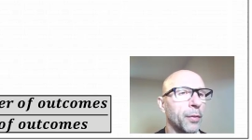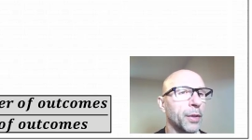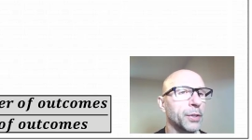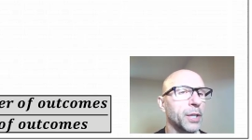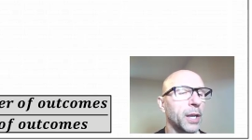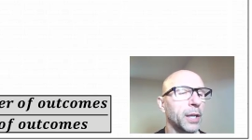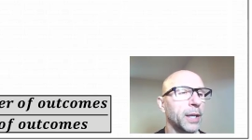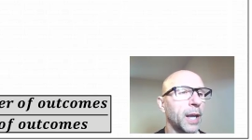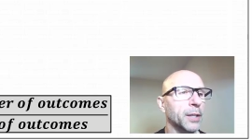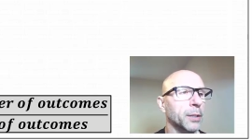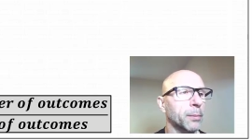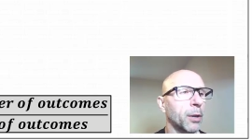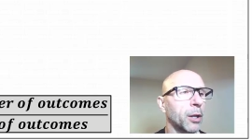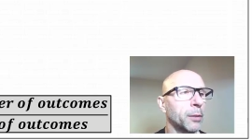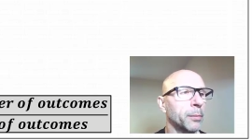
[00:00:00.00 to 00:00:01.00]
This
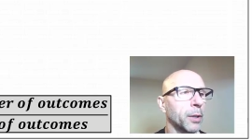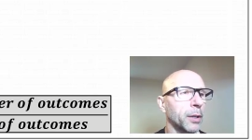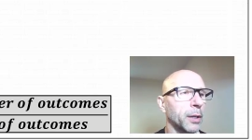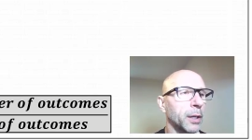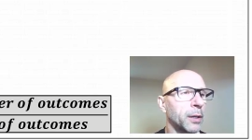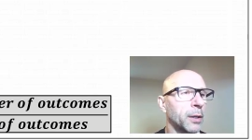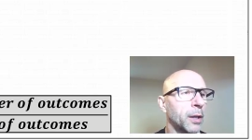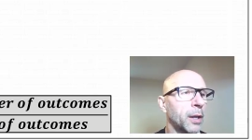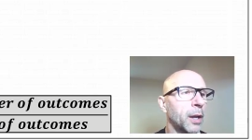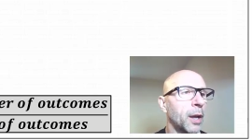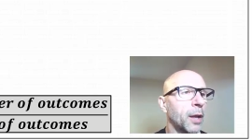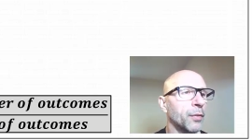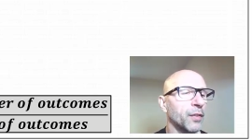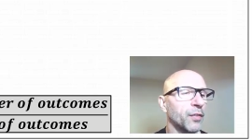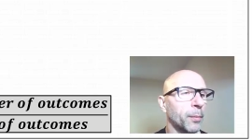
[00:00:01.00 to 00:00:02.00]
indicates a probability
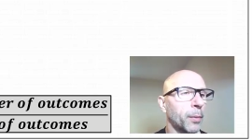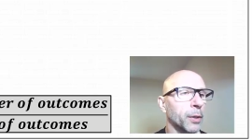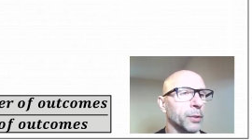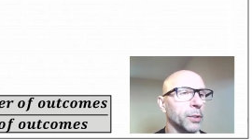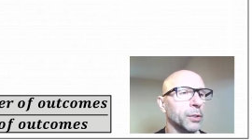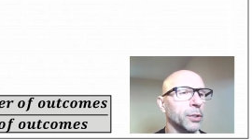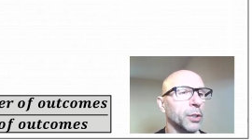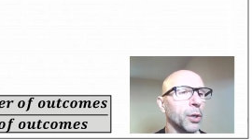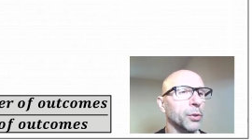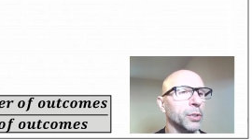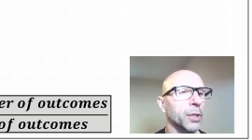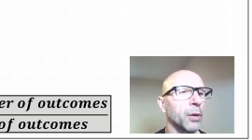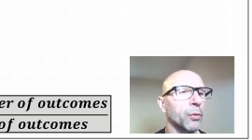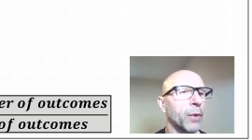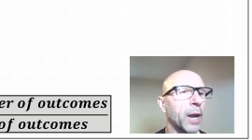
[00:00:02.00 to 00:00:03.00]
that if a person is
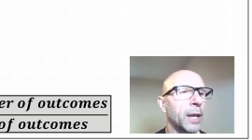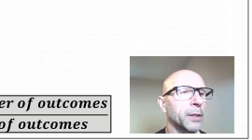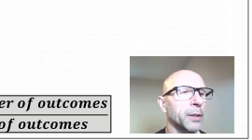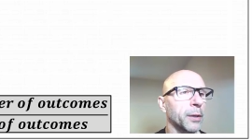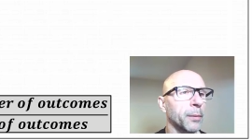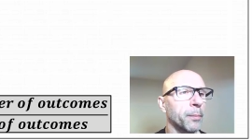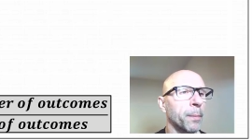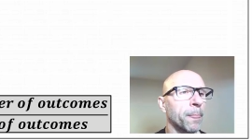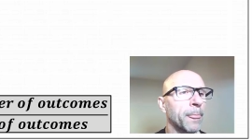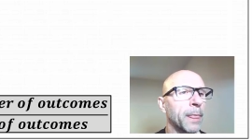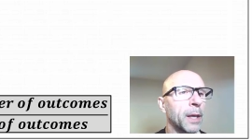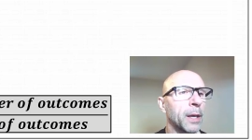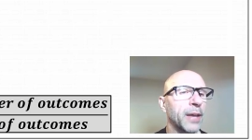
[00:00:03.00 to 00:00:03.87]
chosen at random,